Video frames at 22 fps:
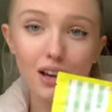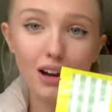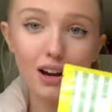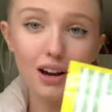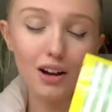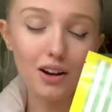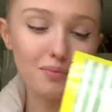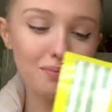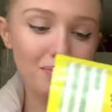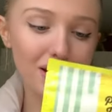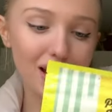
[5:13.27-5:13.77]

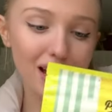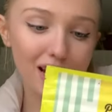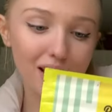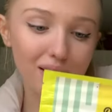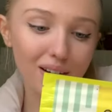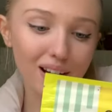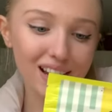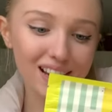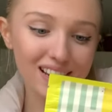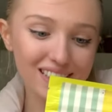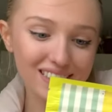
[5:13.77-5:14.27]
Um,
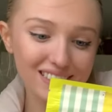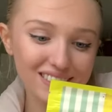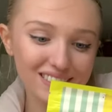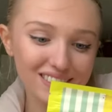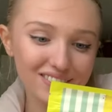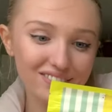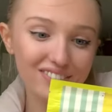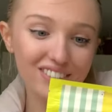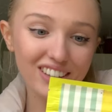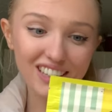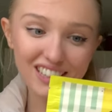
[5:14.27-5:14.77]
anyway,
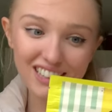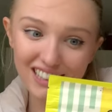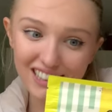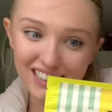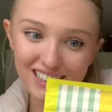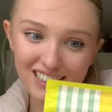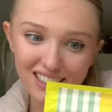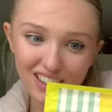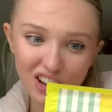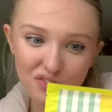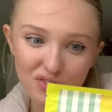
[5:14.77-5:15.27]

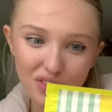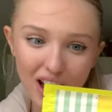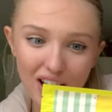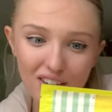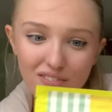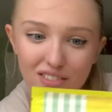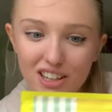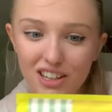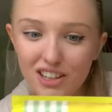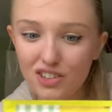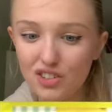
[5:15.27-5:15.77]
vegan, love that,
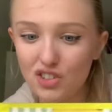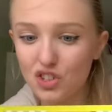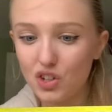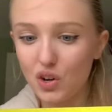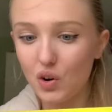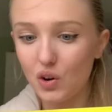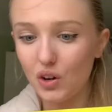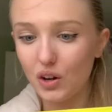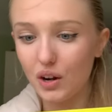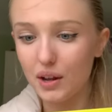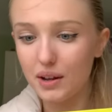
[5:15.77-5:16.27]
vegan
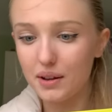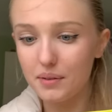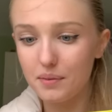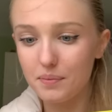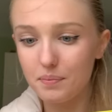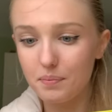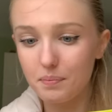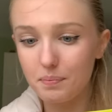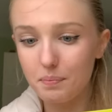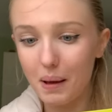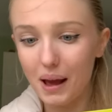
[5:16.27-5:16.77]
chocolate
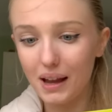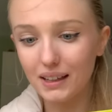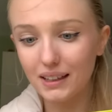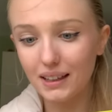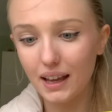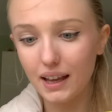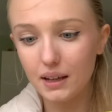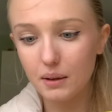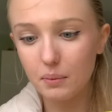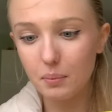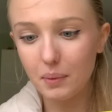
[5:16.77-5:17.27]

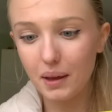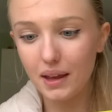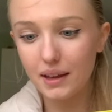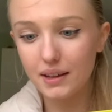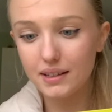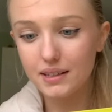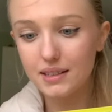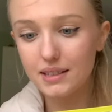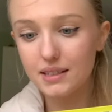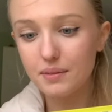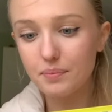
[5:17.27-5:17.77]
pancake
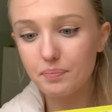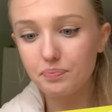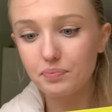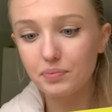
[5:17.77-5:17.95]
mix